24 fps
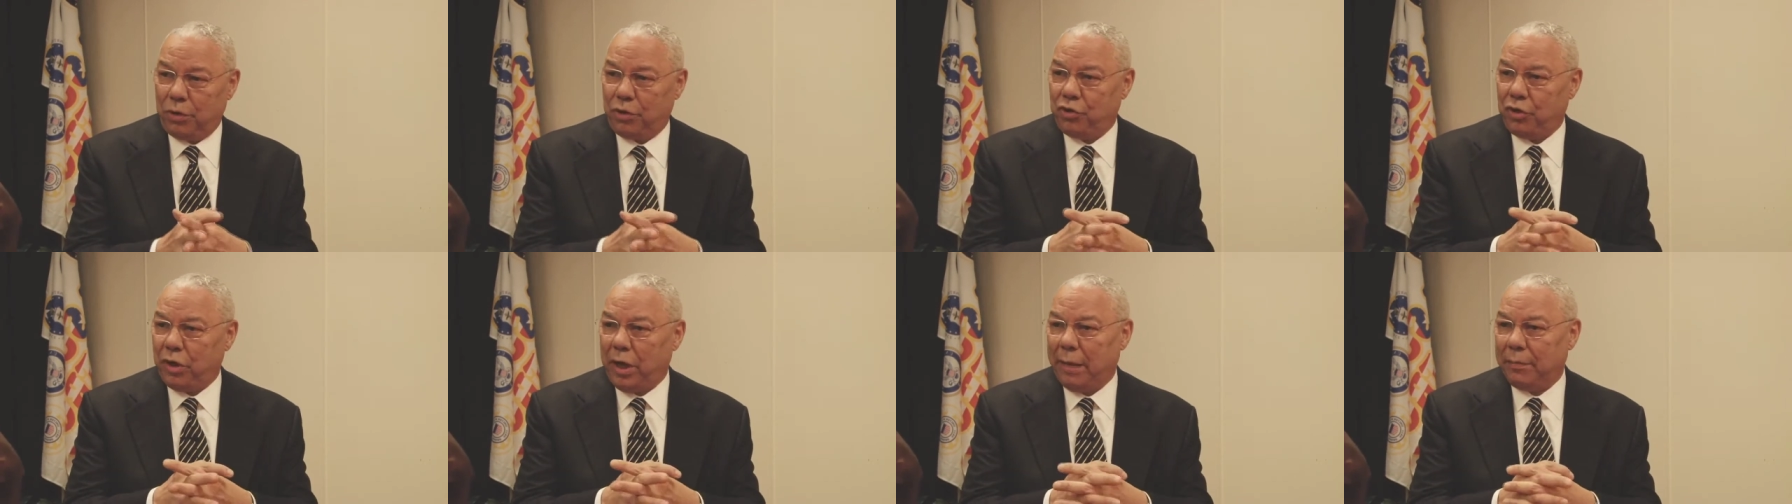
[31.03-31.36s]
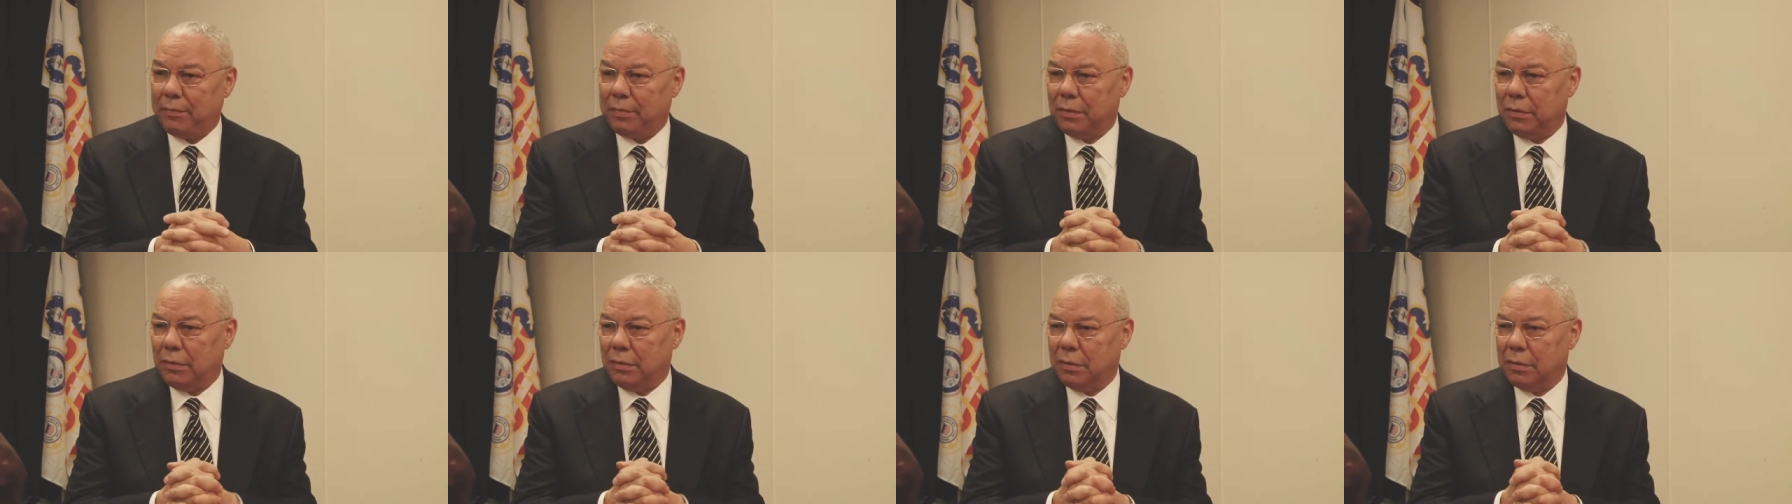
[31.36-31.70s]

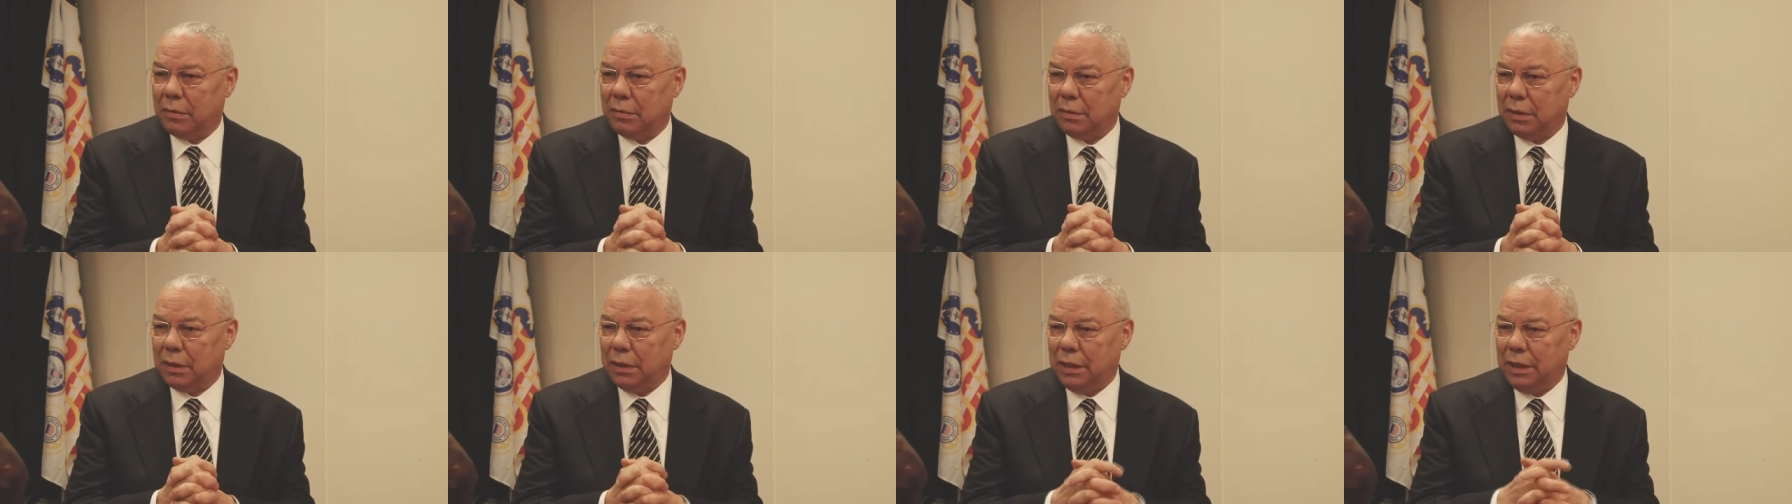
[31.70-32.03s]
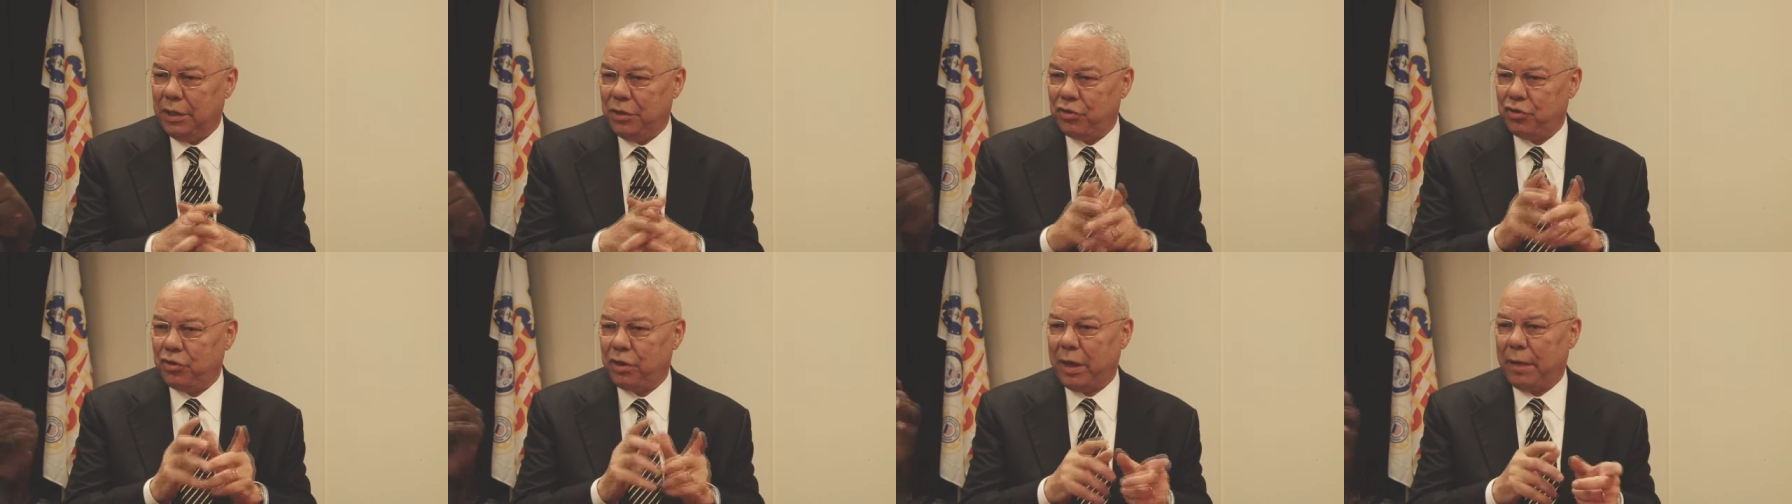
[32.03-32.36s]
chapters, and
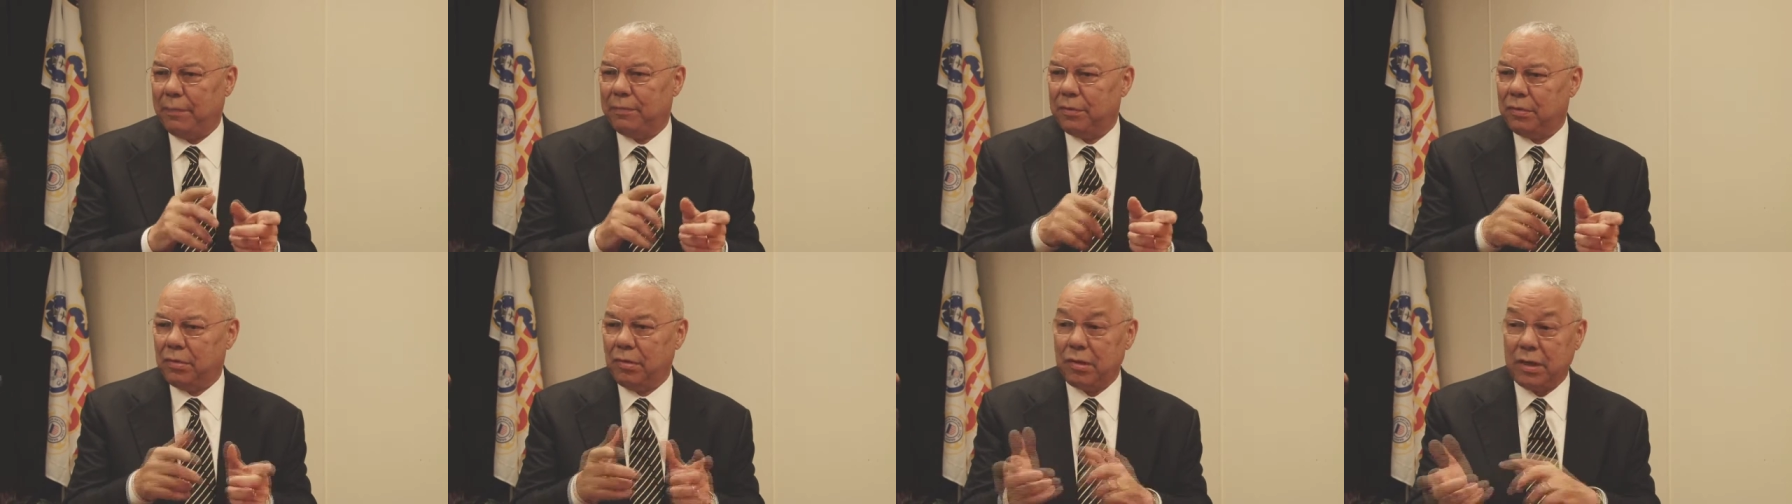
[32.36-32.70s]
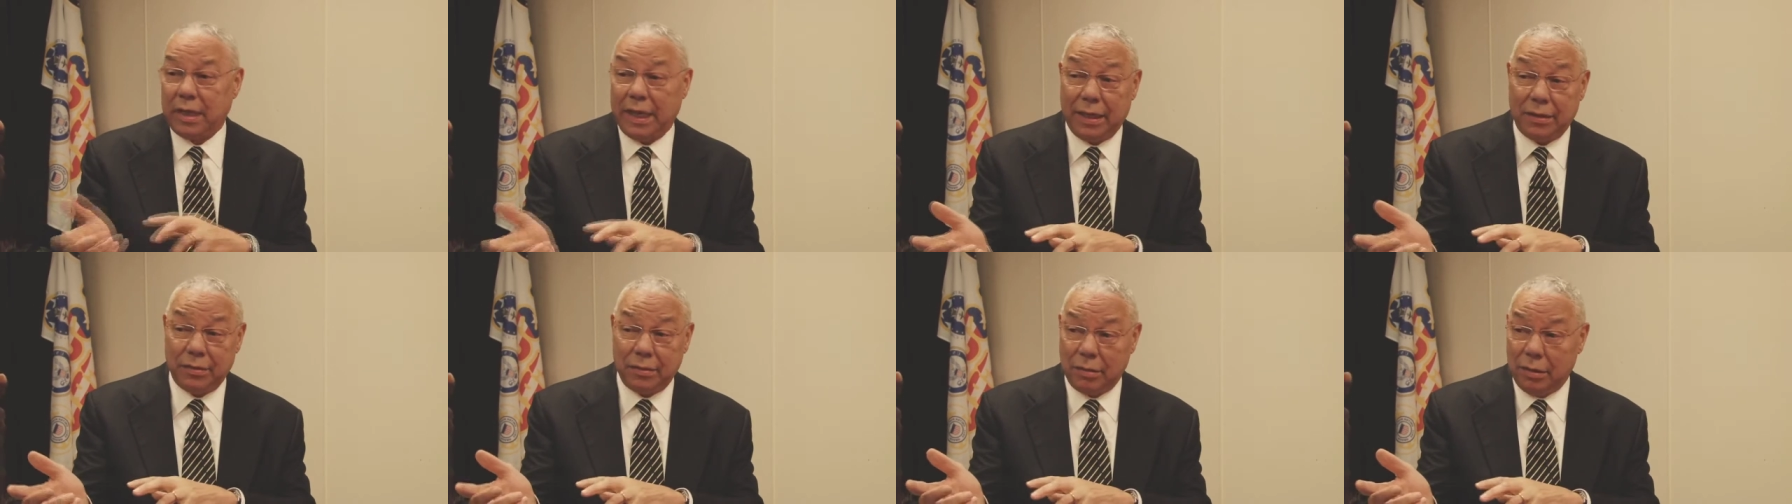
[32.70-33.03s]
each chapter
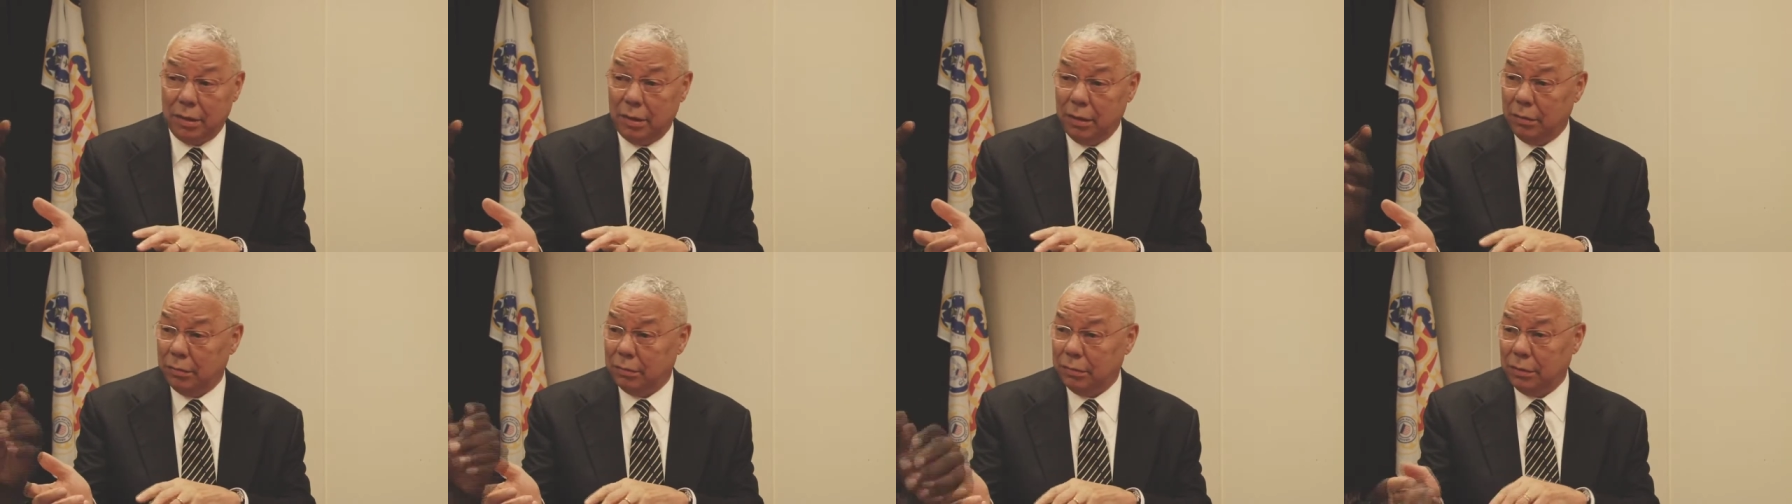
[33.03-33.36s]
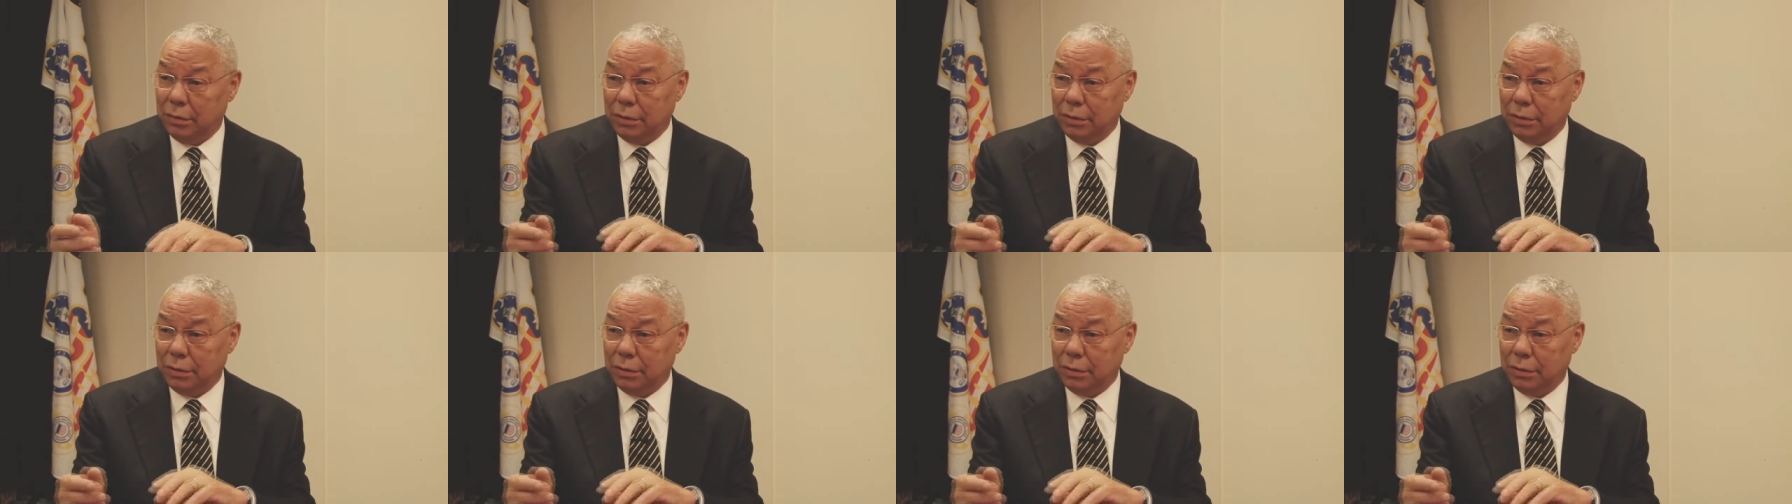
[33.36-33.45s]
stands alone.